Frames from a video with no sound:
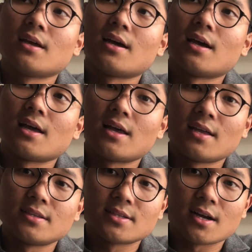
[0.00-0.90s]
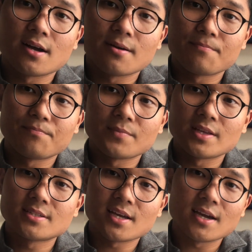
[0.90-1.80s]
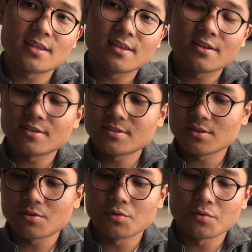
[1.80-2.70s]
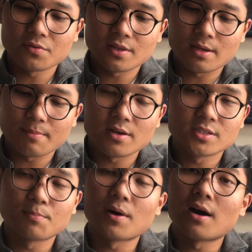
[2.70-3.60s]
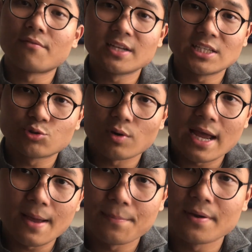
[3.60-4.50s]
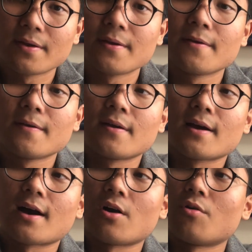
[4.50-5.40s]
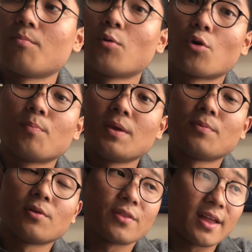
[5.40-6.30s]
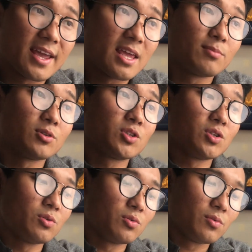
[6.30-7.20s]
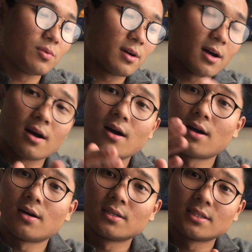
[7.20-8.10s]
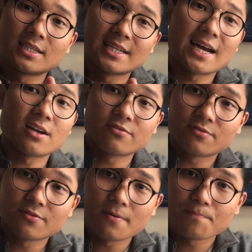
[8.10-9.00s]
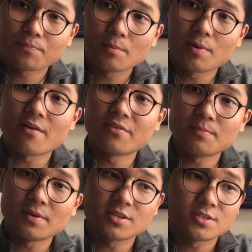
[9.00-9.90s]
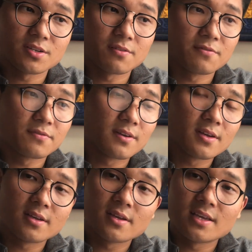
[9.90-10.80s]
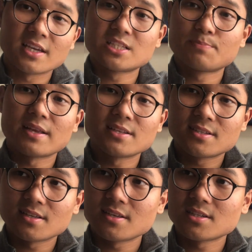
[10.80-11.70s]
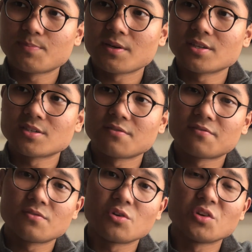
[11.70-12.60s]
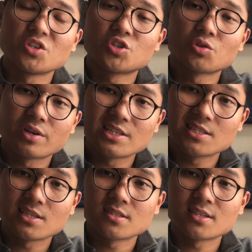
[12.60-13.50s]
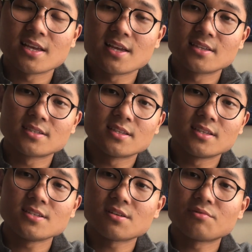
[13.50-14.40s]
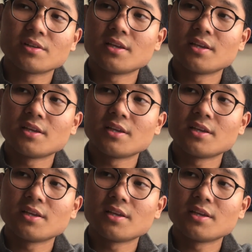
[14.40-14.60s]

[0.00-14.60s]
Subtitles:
And inside there's the whole thing about the poverty trap, how poor people are not able to get out of poverty because of expenses, because of no insurances, and these are